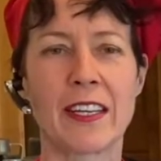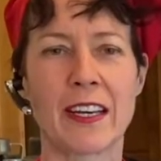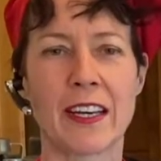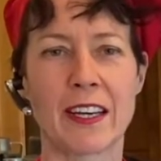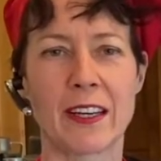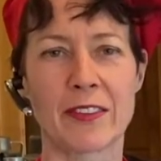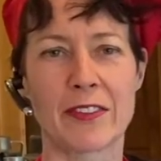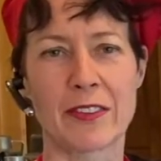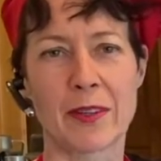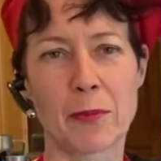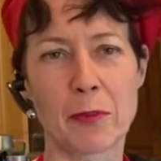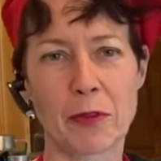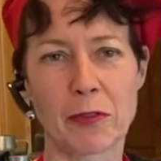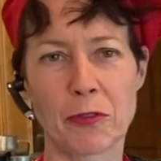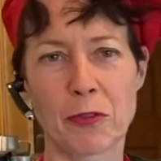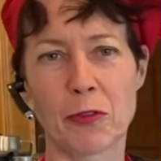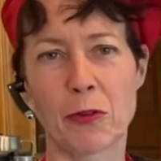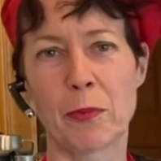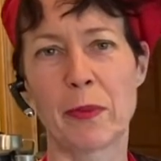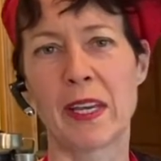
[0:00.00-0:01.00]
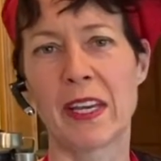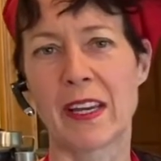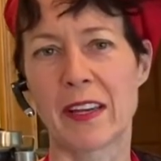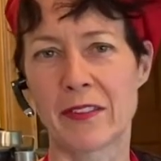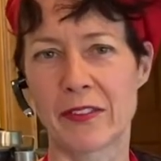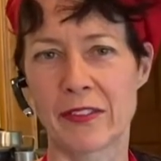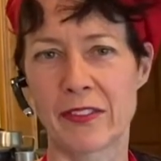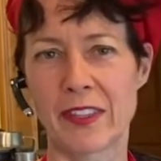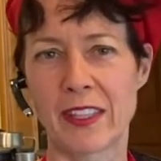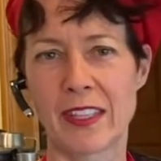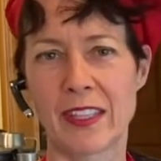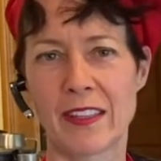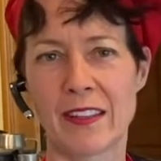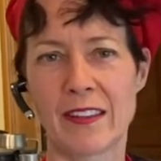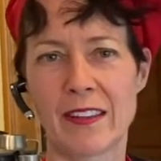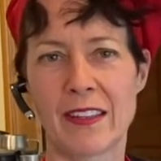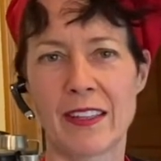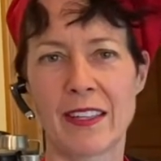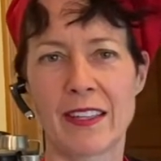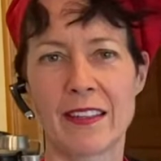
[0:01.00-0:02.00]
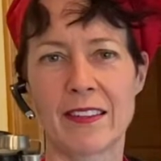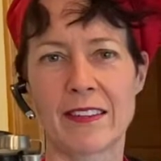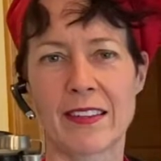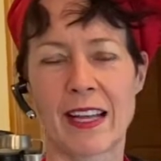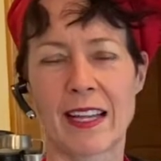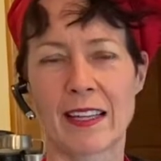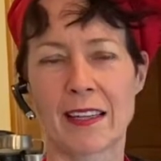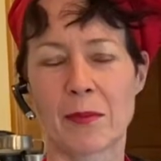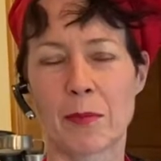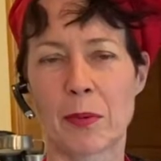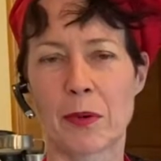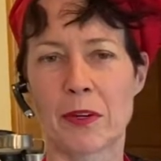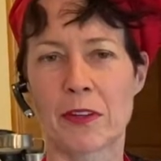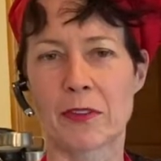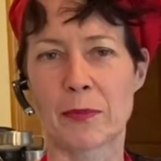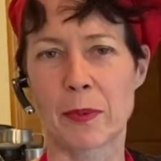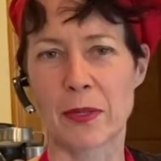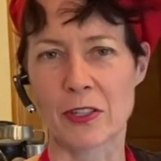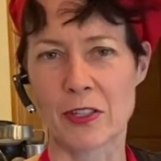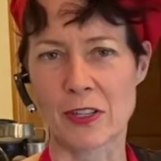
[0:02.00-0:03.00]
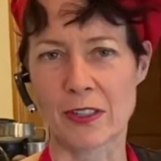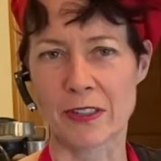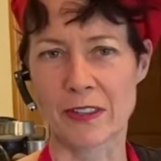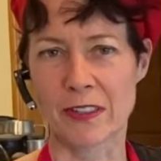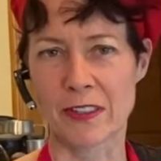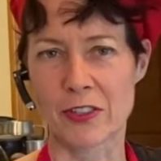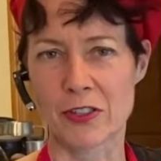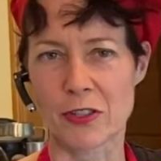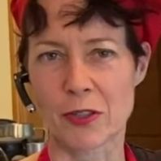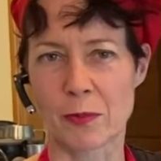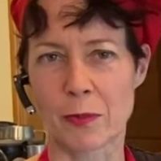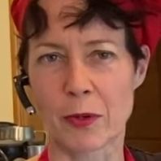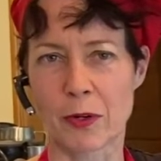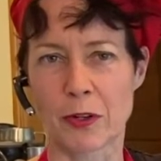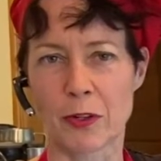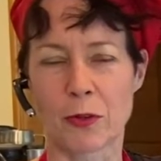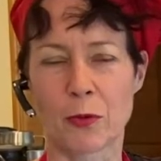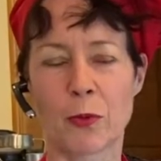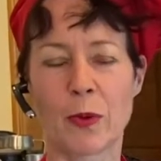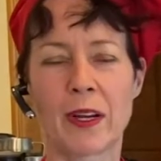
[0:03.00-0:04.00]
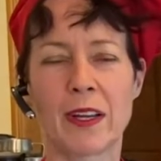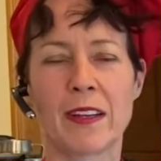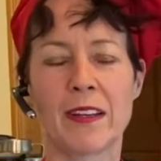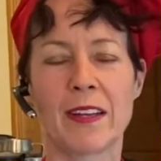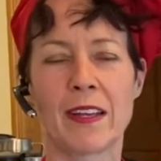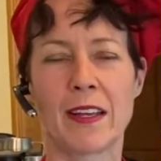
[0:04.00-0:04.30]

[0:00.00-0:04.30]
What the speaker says: Some of you may have seen the Salad Bar Special Edition Part 1.